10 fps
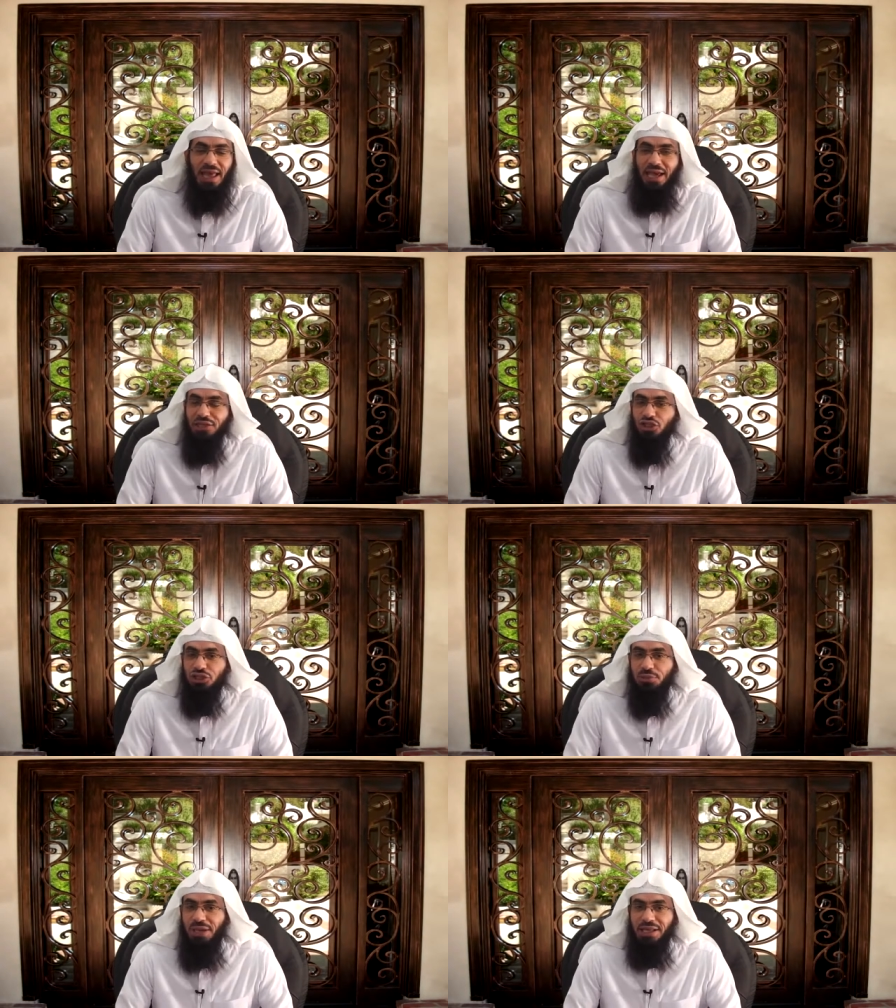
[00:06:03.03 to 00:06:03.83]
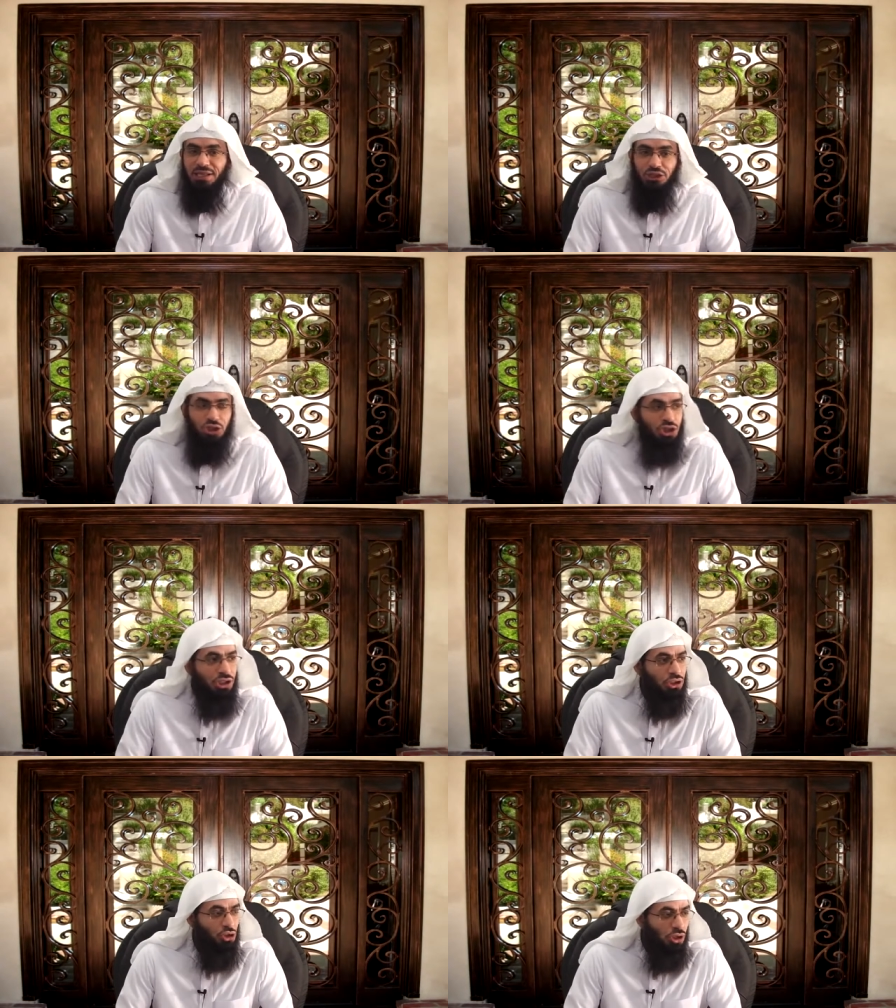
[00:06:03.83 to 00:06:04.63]
The angels make the
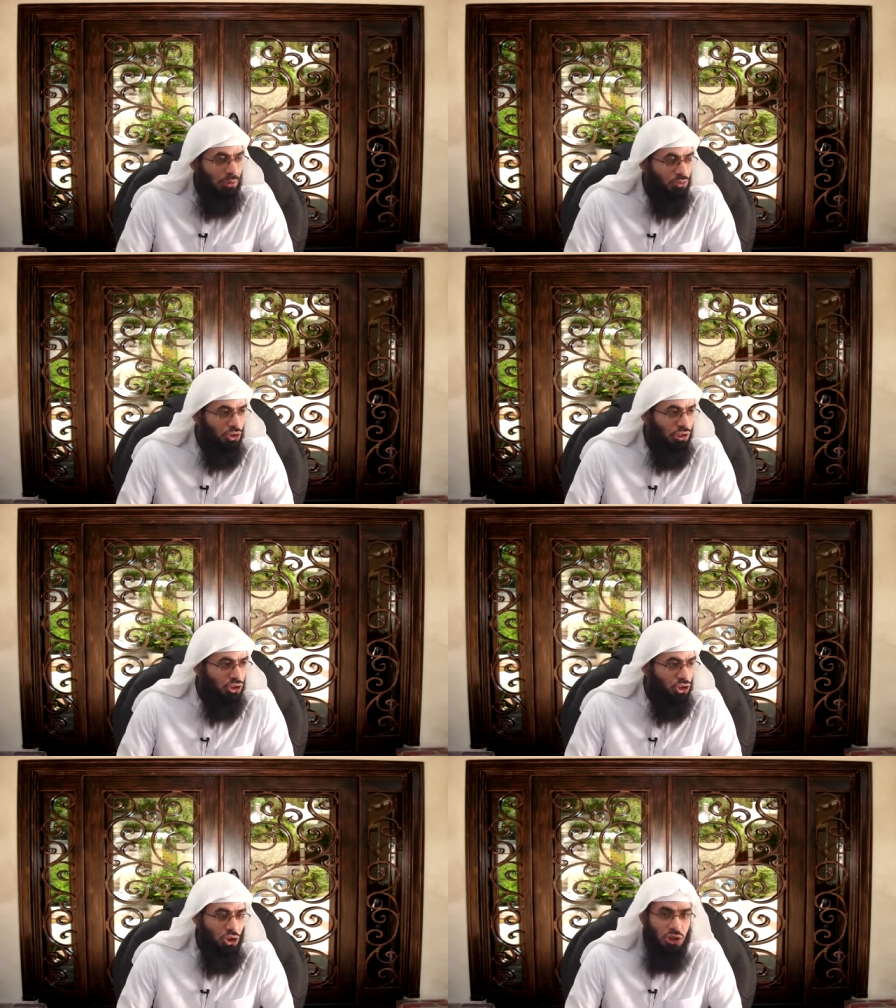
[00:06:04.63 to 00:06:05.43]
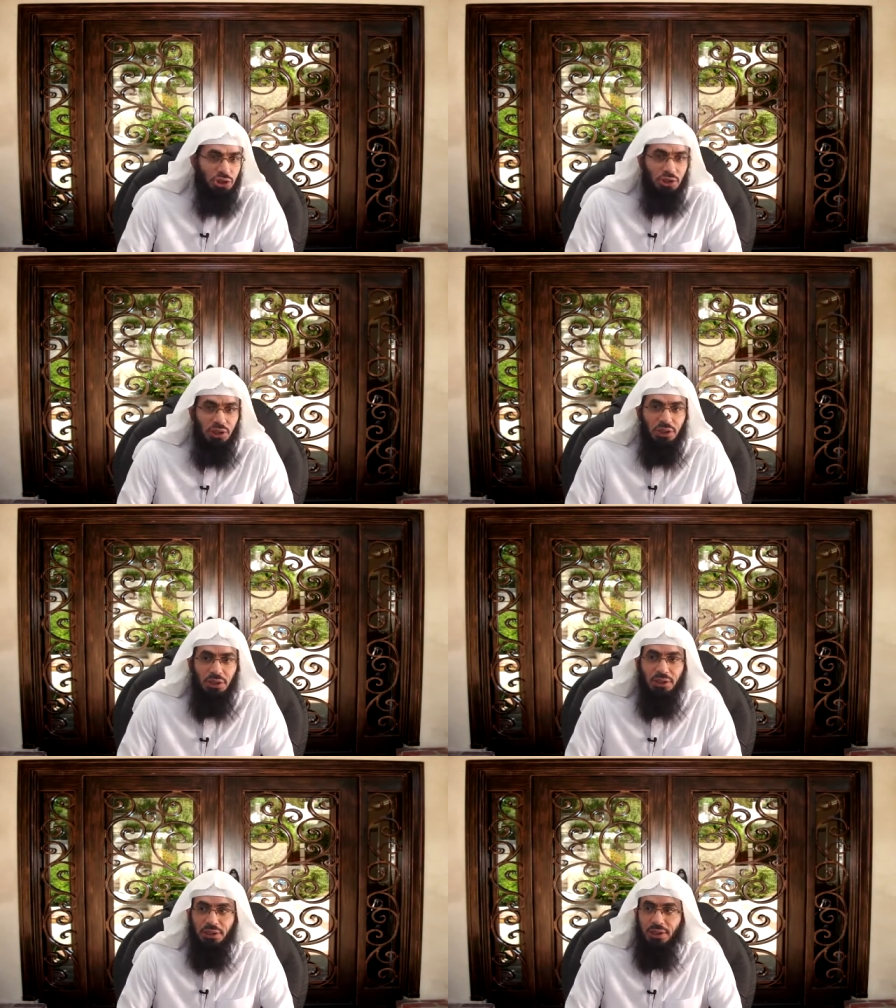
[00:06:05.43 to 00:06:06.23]
journey to come to this earth
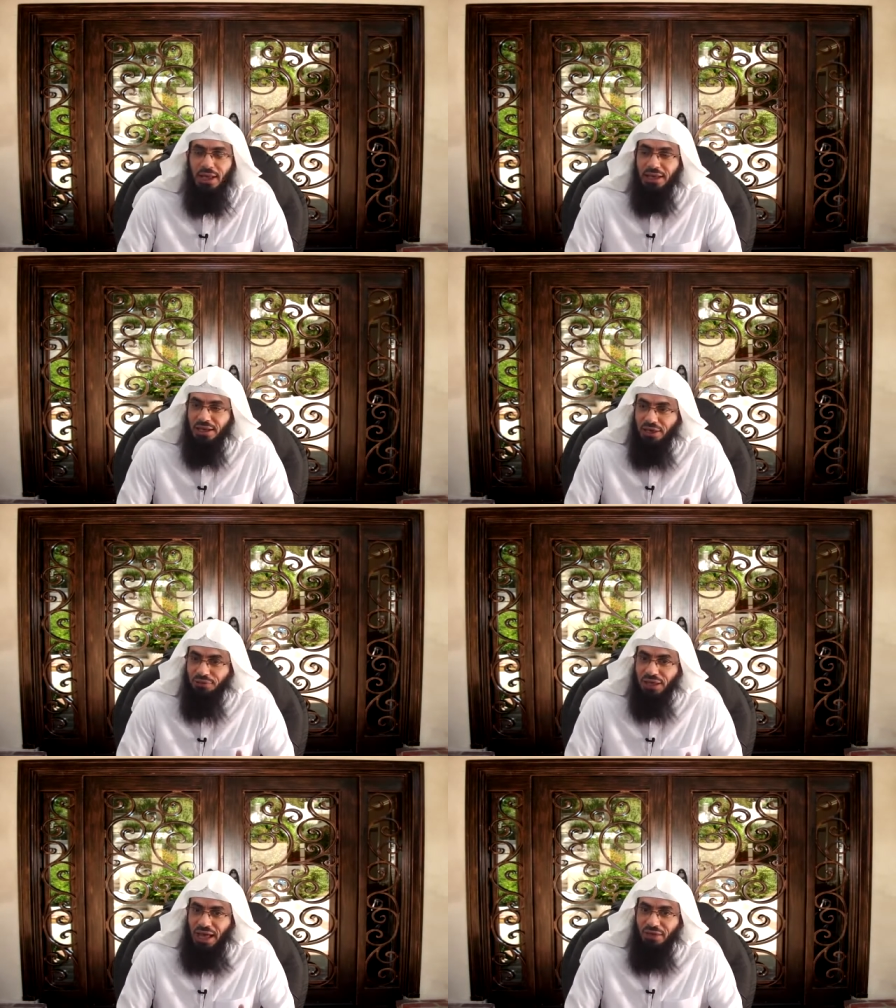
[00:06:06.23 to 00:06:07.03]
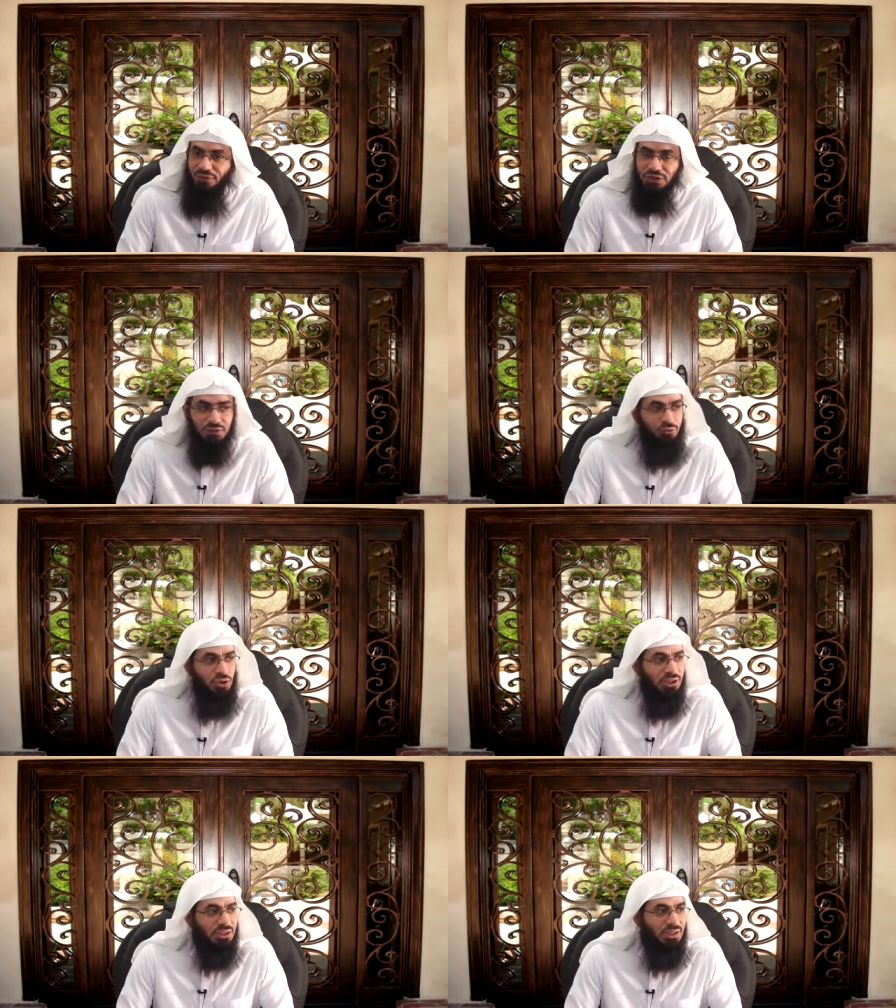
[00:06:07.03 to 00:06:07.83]
and leave the heavens
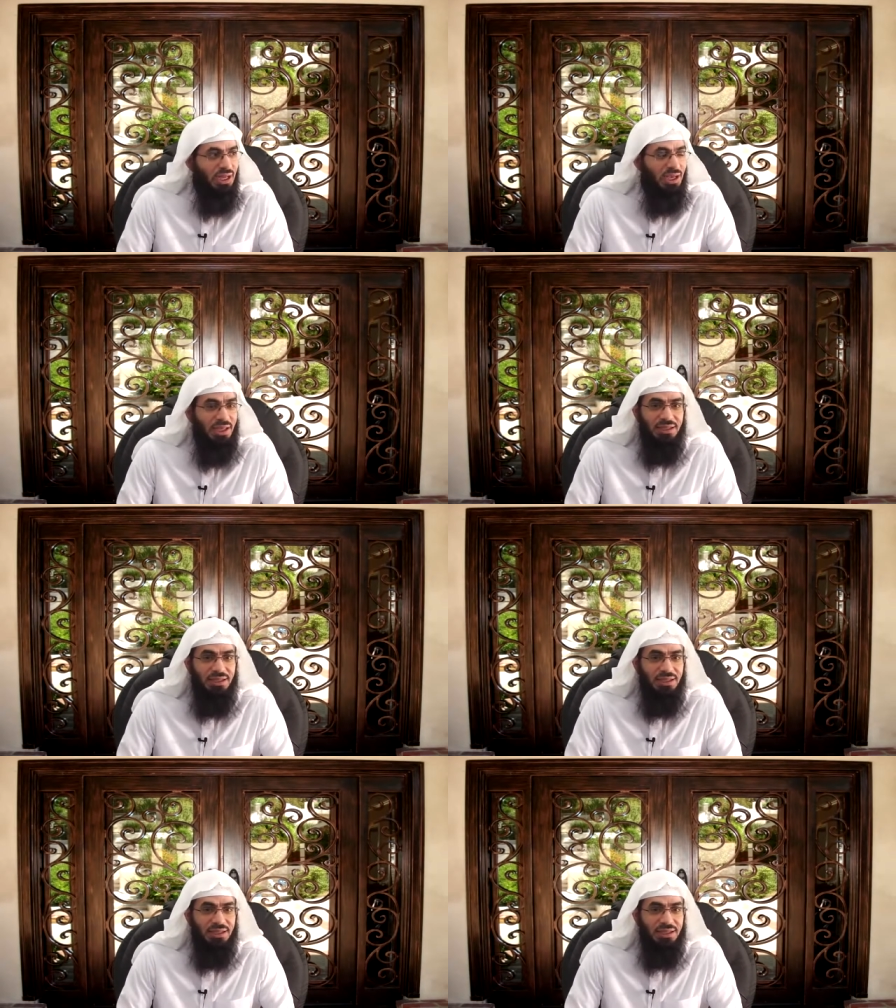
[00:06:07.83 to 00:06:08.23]
for this night.